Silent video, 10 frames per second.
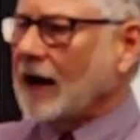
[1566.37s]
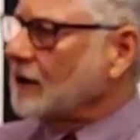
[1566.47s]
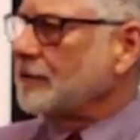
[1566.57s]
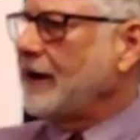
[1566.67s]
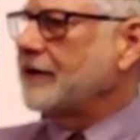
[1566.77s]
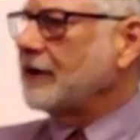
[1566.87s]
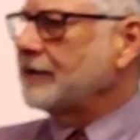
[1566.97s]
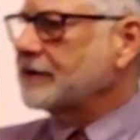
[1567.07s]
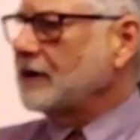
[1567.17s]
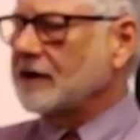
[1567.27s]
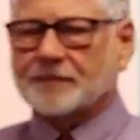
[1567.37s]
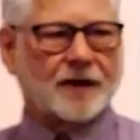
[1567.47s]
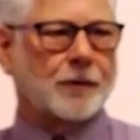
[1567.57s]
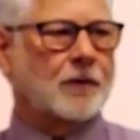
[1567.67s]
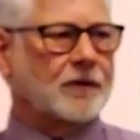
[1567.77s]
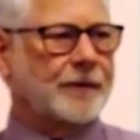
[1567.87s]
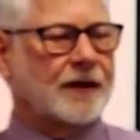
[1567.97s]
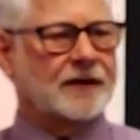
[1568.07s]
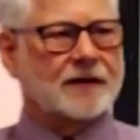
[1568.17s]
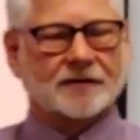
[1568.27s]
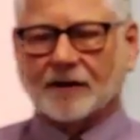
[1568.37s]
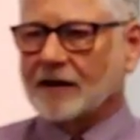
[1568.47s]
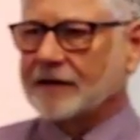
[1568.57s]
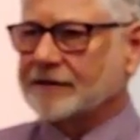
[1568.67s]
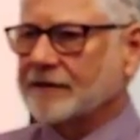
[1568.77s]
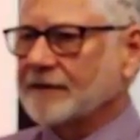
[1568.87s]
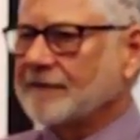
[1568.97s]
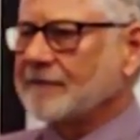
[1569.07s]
I'll obey those laws, but I won't obey these laws.